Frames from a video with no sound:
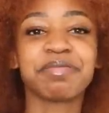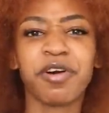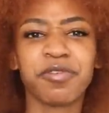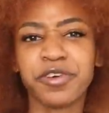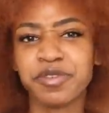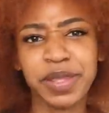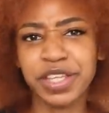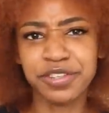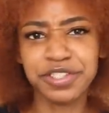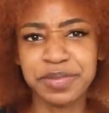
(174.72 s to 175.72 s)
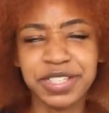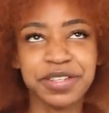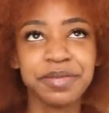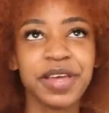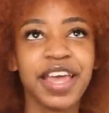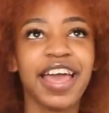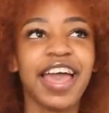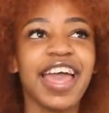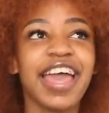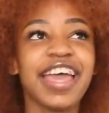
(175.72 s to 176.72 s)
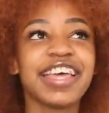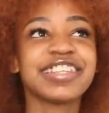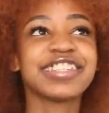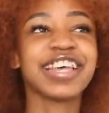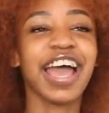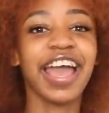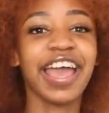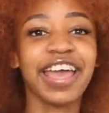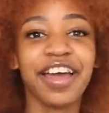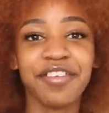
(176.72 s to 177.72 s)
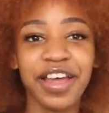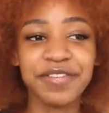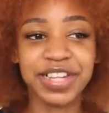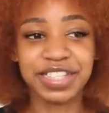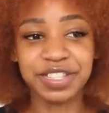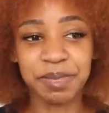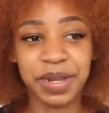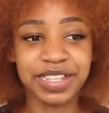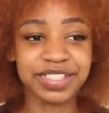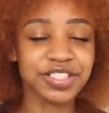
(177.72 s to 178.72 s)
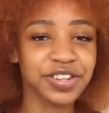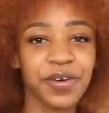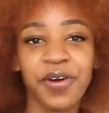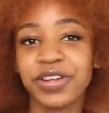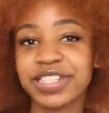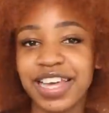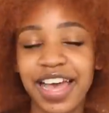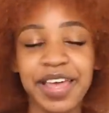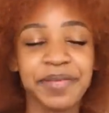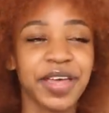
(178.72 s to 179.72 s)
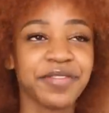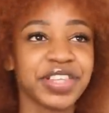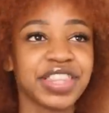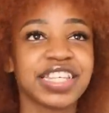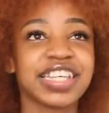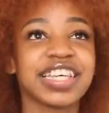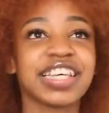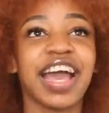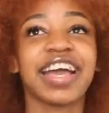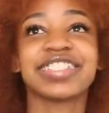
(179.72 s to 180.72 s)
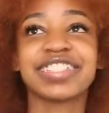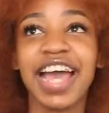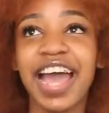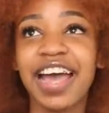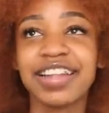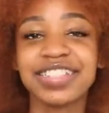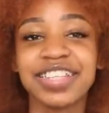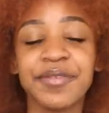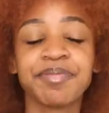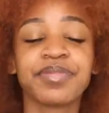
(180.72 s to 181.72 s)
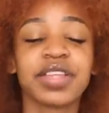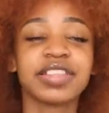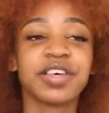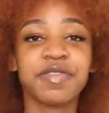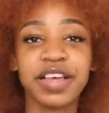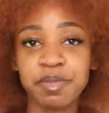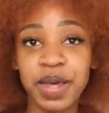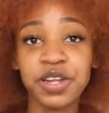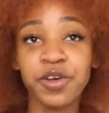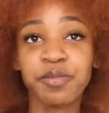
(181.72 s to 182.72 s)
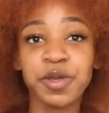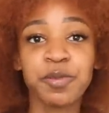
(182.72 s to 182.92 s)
of course by the YouTube team, and I arrived at this place, you know, on time, everything. I sat. The first panel of